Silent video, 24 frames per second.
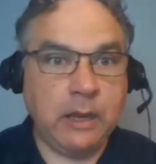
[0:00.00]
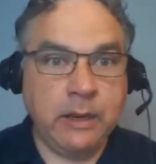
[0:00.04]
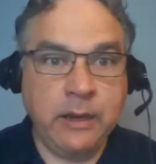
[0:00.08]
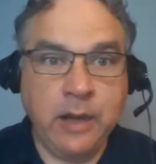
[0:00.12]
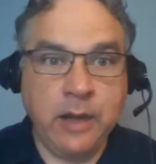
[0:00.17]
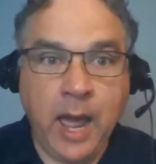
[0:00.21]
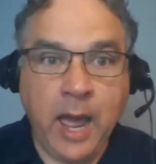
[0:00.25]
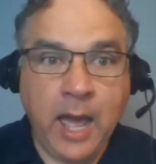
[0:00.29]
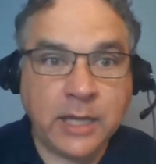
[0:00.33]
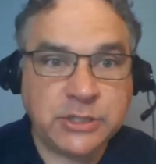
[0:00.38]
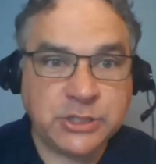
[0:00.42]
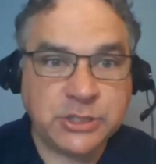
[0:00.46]

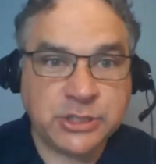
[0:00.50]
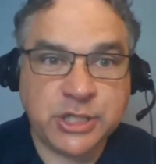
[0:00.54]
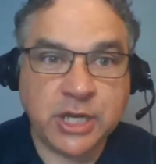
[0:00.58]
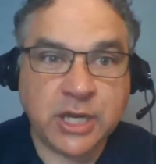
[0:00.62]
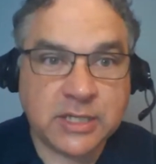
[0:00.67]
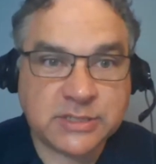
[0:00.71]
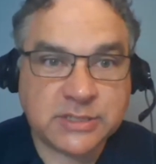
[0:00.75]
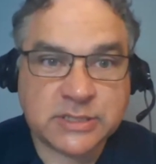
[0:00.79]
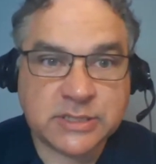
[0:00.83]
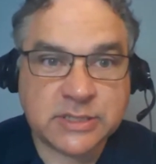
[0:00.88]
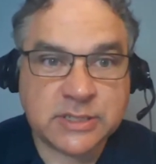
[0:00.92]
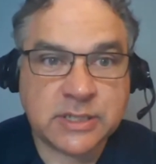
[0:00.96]
not
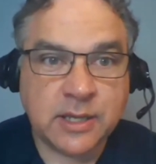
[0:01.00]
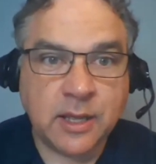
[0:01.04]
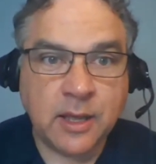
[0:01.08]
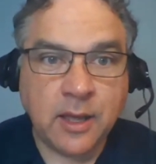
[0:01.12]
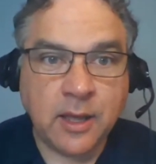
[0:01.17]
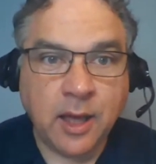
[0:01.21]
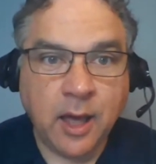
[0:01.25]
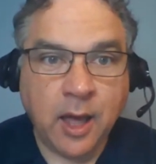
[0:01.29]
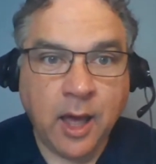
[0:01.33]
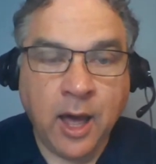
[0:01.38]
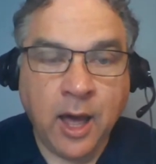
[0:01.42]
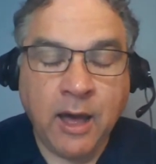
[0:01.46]
just
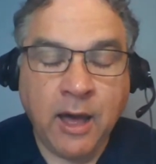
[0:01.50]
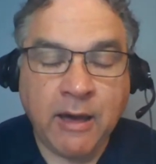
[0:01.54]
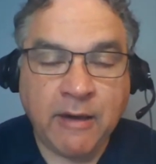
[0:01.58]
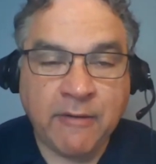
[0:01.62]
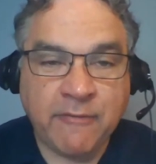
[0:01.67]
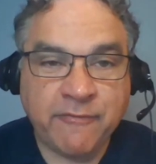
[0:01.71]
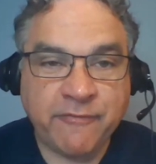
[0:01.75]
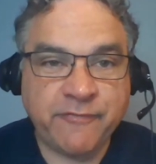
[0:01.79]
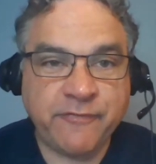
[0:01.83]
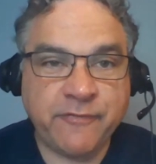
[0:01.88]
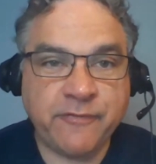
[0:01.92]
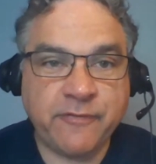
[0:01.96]

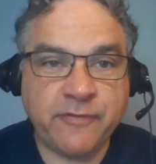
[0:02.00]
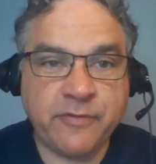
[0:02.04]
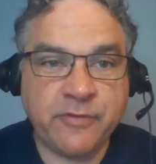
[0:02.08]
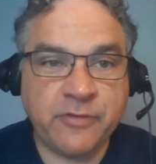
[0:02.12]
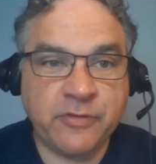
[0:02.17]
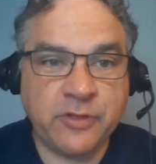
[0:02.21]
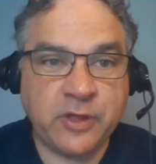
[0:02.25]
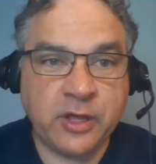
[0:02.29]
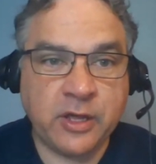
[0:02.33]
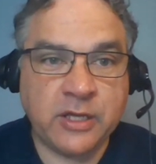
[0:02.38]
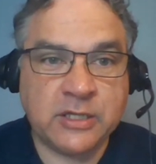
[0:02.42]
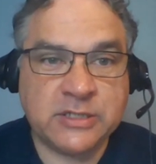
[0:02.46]
of
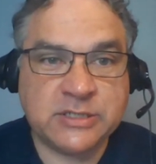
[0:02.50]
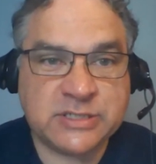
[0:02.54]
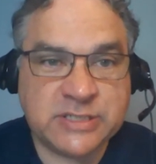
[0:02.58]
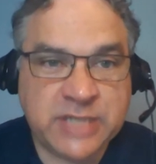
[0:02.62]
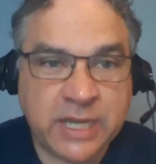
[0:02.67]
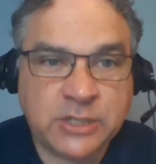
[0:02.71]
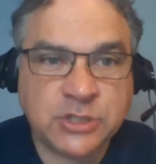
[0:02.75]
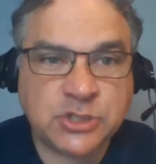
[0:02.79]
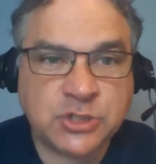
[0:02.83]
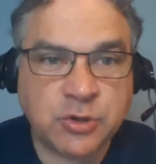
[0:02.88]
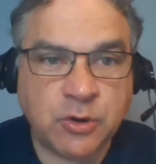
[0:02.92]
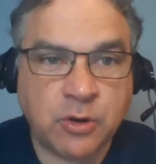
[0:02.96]
the
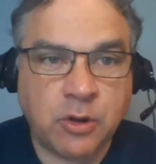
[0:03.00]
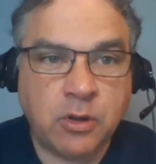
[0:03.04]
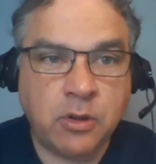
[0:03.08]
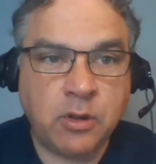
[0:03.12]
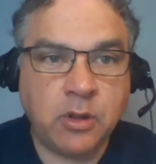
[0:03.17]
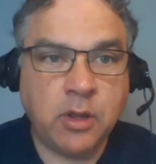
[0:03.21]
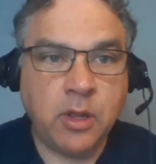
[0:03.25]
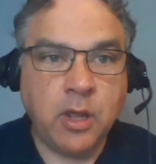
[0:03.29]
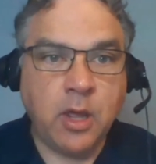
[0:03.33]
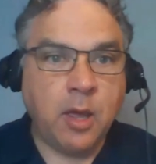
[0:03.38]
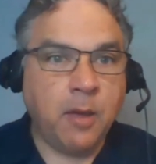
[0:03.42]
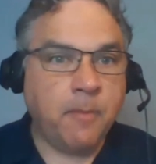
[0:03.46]
Central,